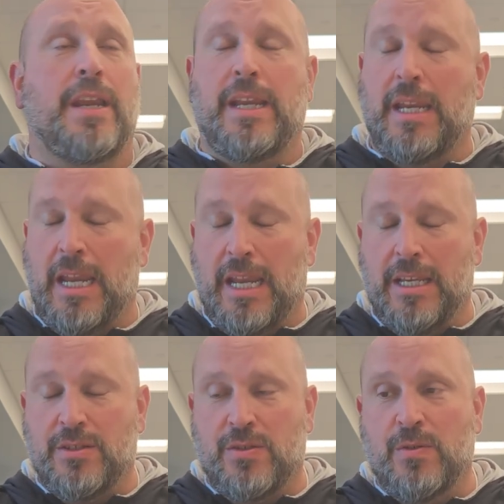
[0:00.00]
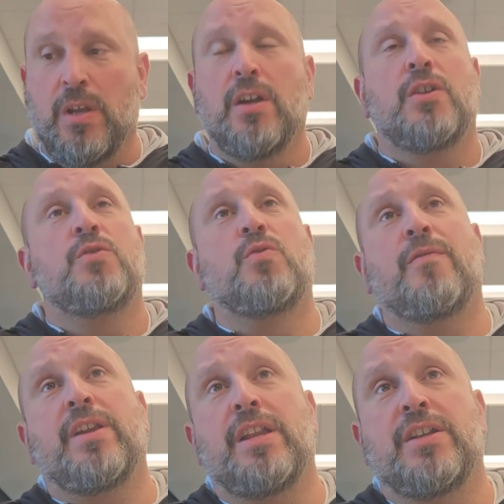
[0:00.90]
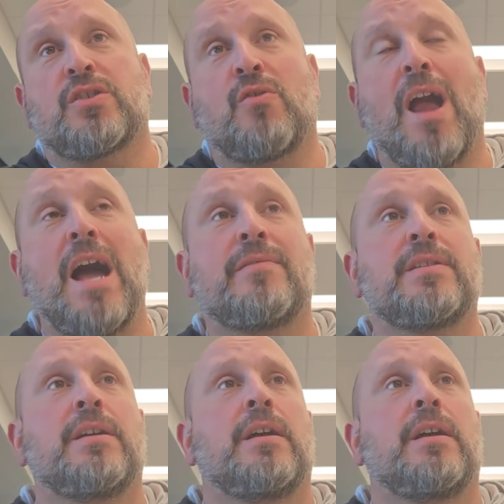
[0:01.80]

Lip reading: He is driven in his craft.